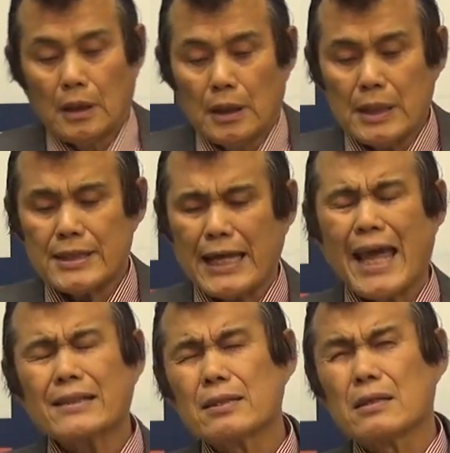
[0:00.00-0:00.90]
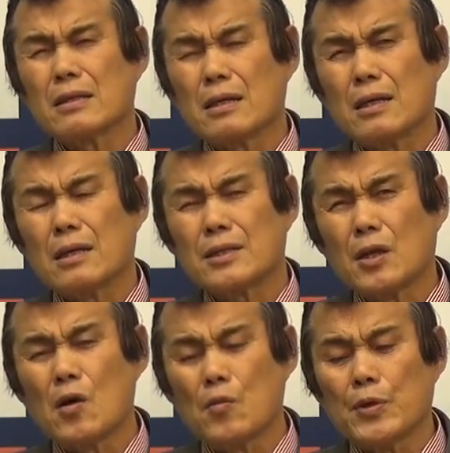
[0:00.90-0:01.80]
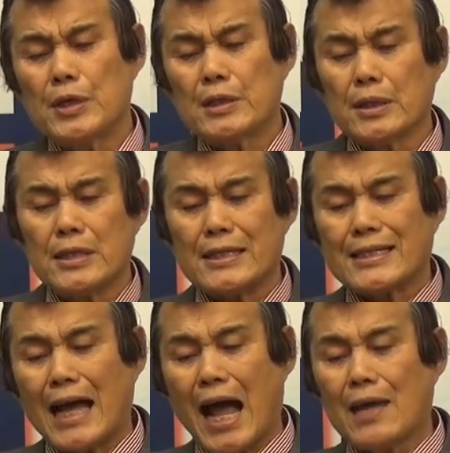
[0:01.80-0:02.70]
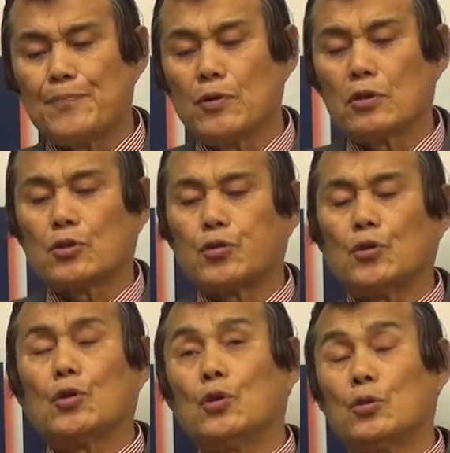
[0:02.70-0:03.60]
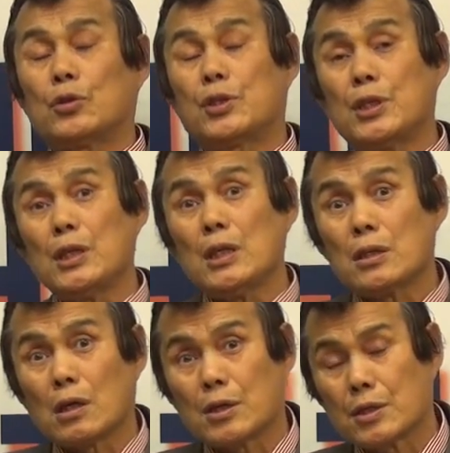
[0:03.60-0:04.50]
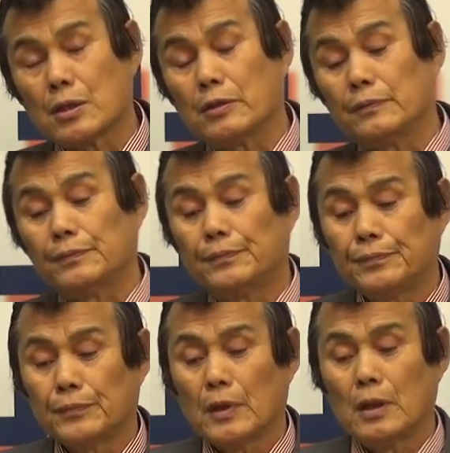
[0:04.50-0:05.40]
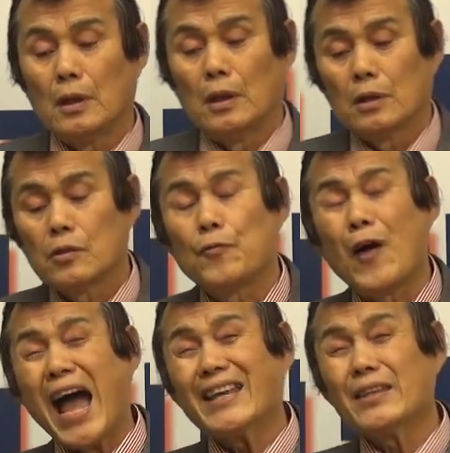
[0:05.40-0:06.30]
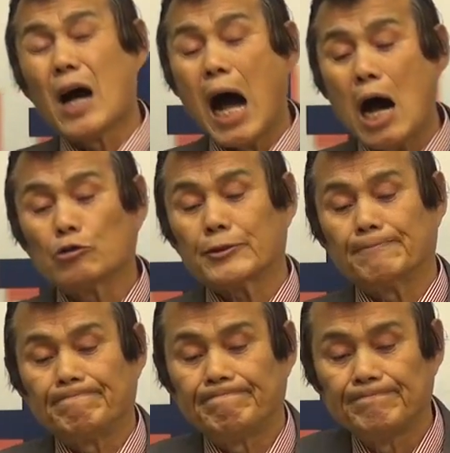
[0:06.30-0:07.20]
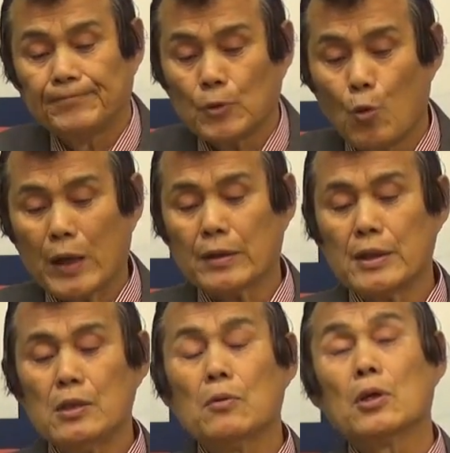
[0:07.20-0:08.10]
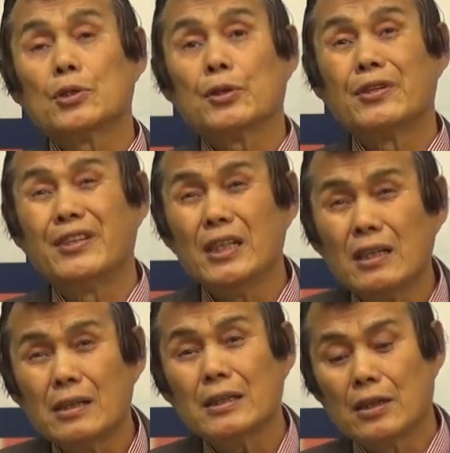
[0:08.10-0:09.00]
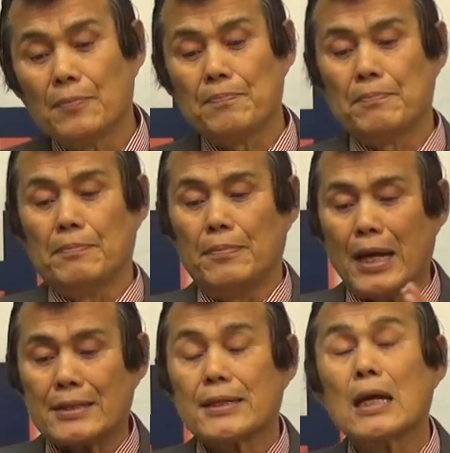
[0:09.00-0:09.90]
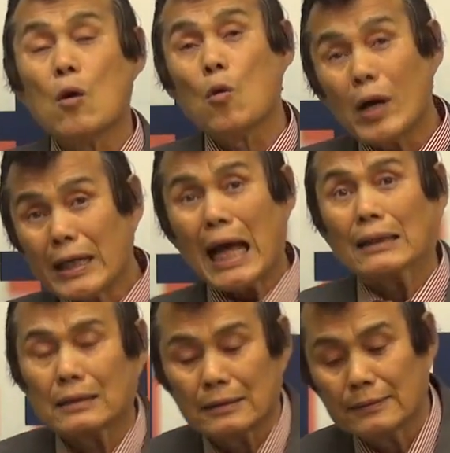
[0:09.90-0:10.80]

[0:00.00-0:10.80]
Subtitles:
He sent some of his disciples to Jesus to find out whether he was really the Messiah or not.